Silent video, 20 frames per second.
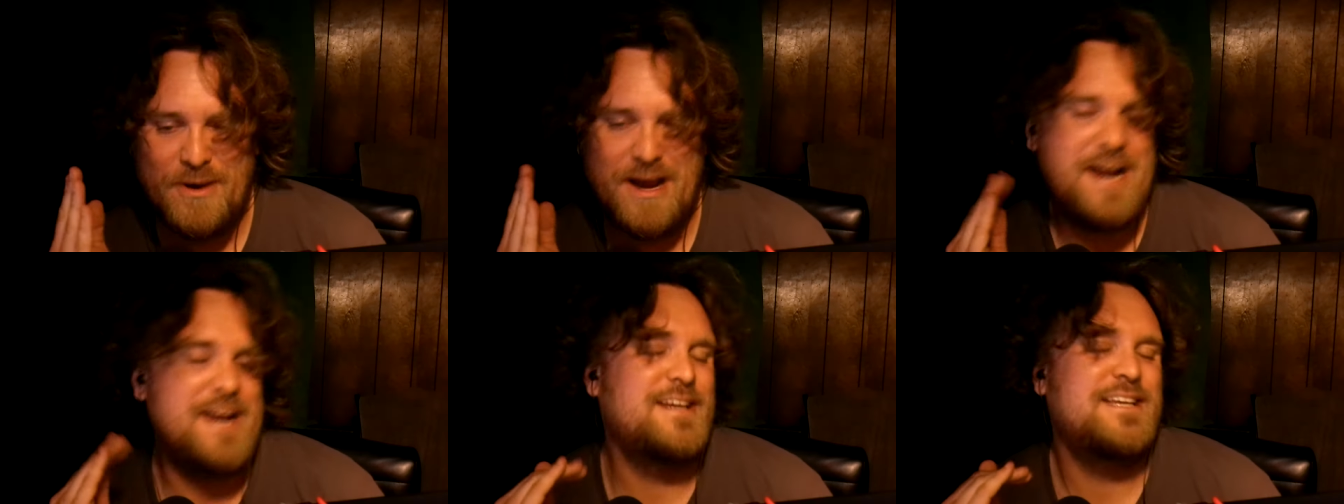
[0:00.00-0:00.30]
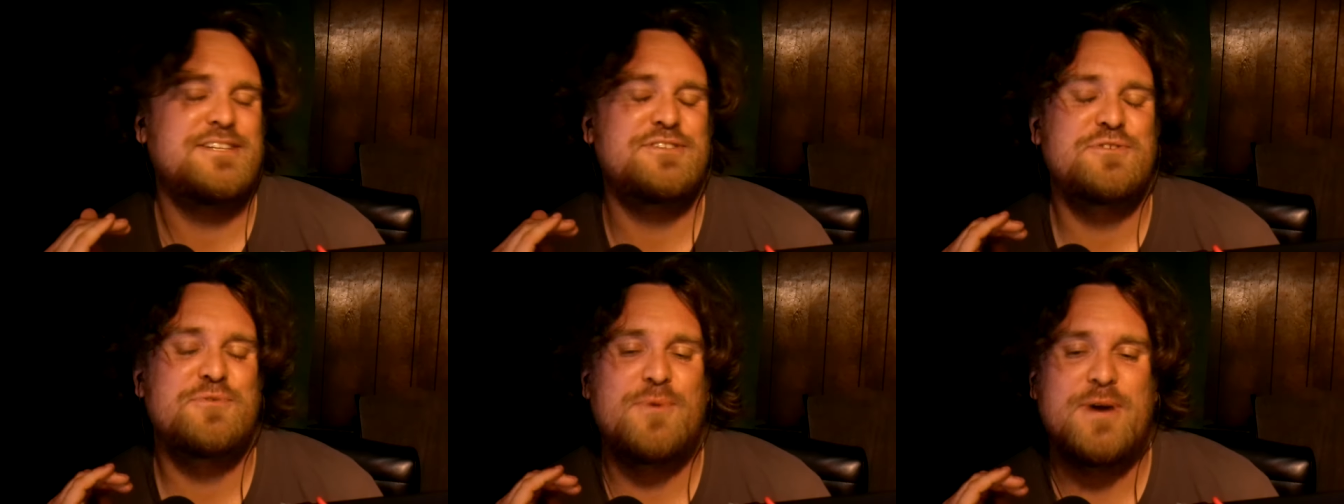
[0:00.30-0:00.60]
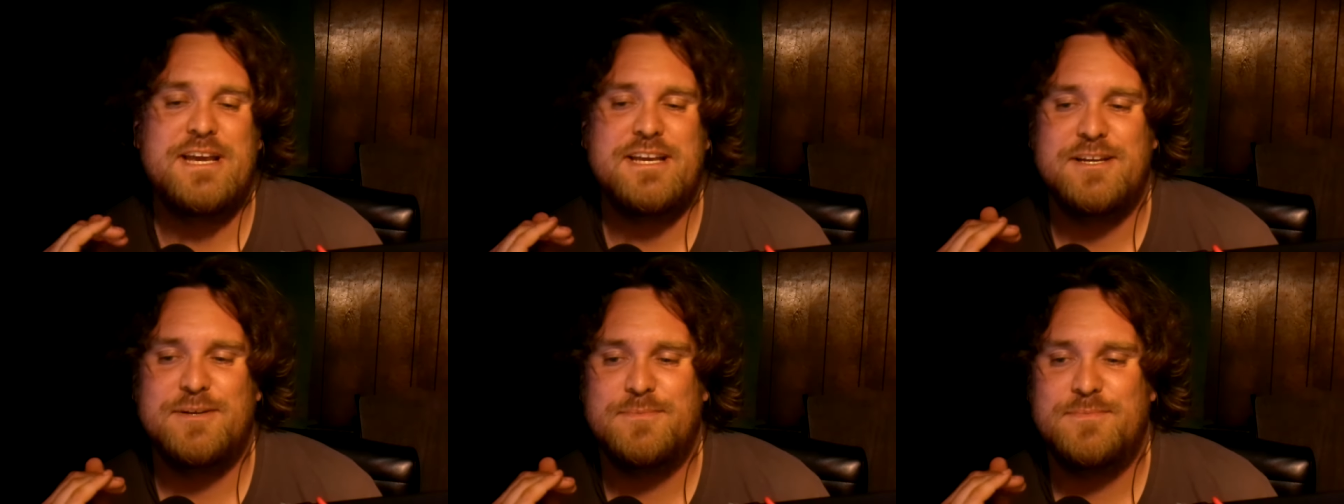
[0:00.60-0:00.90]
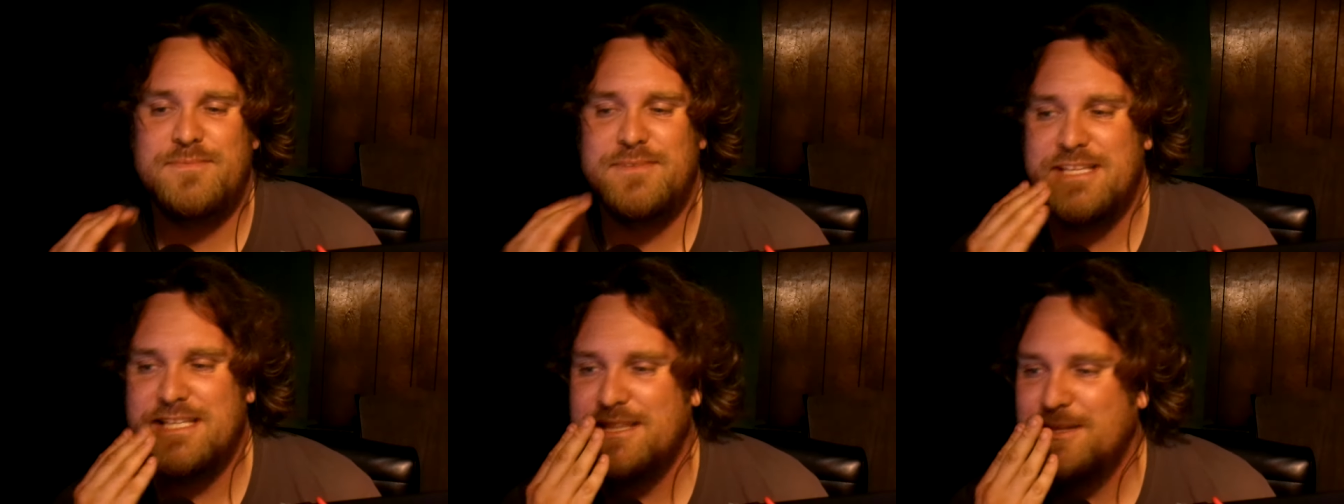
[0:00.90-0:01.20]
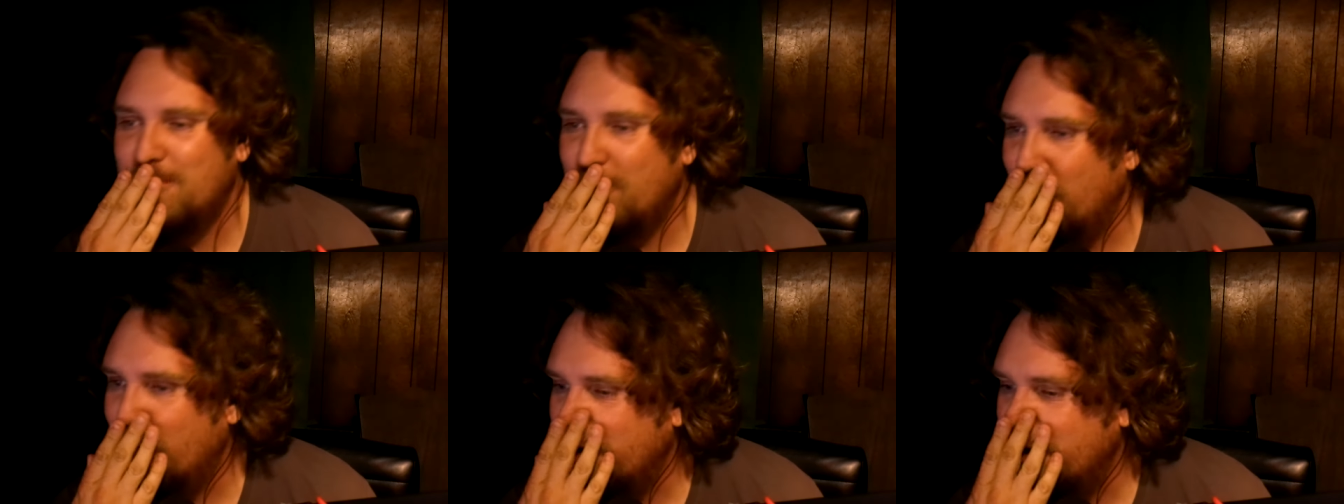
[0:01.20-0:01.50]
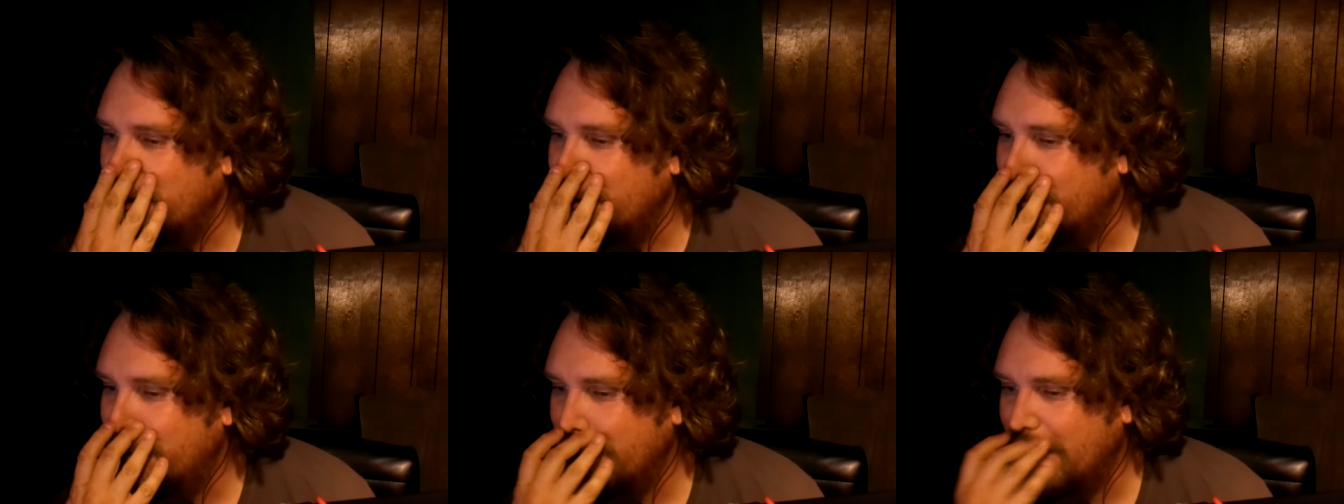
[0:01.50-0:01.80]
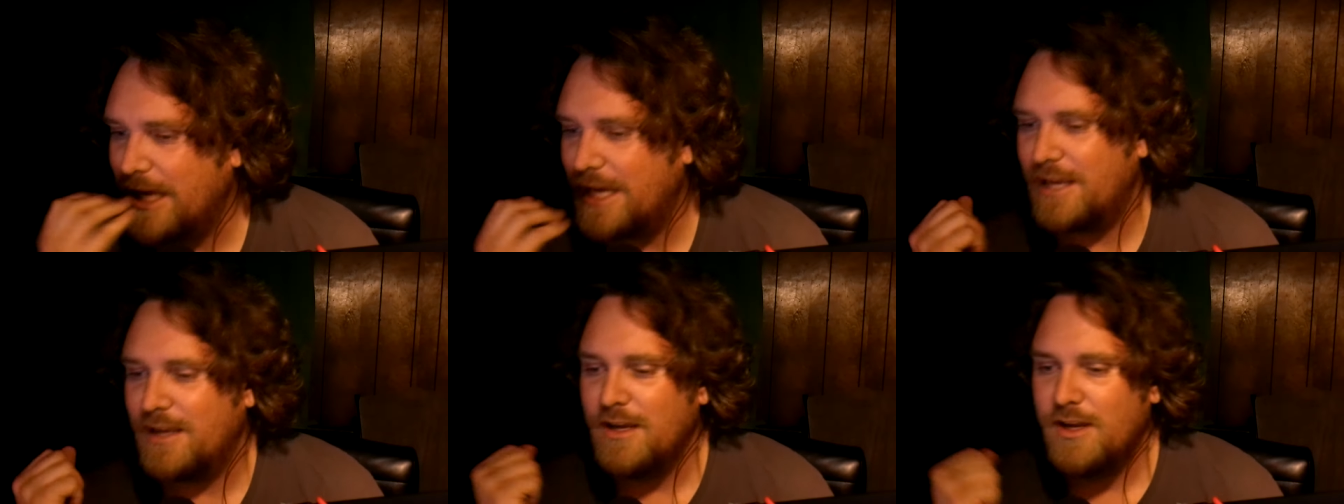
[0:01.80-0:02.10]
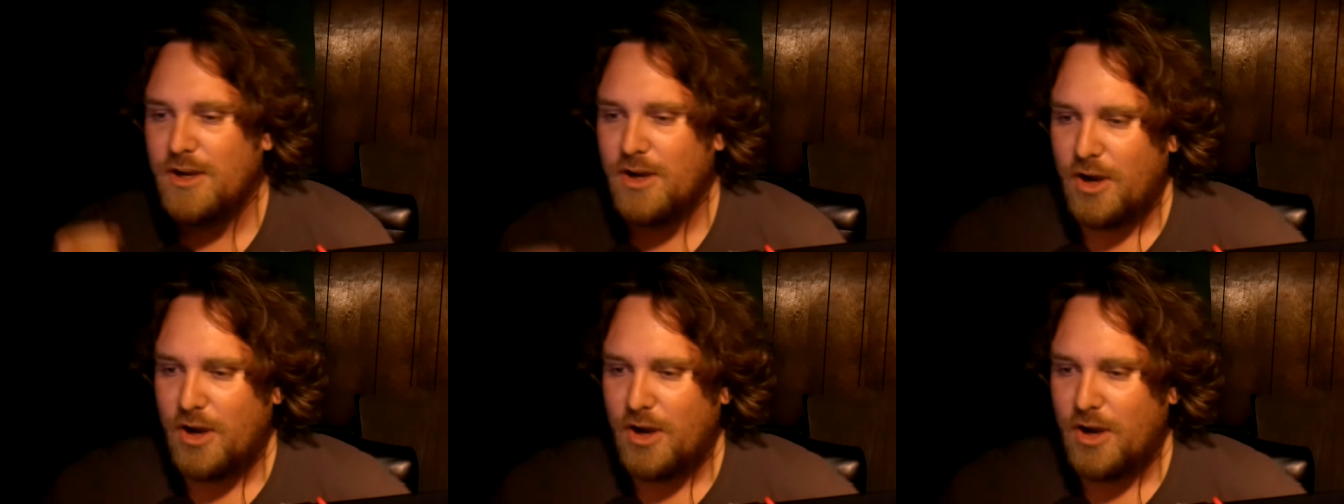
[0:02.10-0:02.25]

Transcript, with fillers: Why did you wake up in the morning and be like,